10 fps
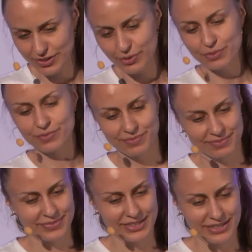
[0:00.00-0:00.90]
oh,
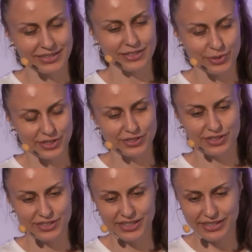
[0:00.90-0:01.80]
this one is
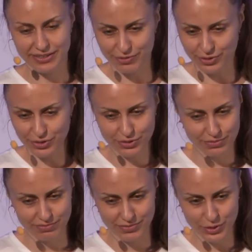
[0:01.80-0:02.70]
gonna scale for 2
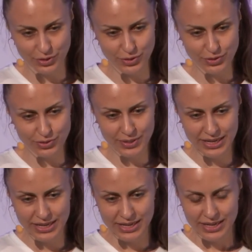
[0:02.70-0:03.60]
to 2.
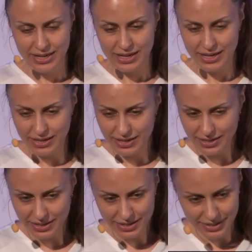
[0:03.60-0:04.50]

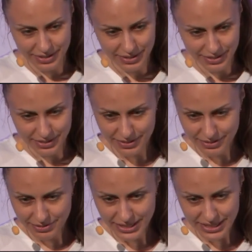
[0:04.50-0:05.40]

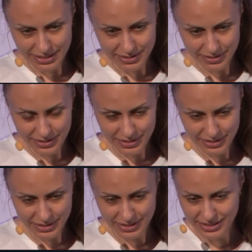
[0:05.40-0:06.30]
Okay,
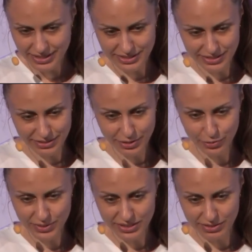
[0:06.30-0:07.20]
I still
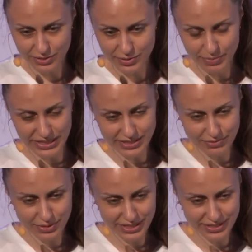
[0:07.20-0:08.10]
hope that there's space
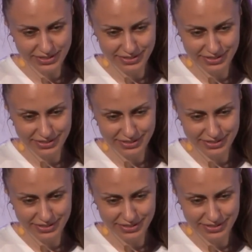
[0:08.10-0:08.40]
for it.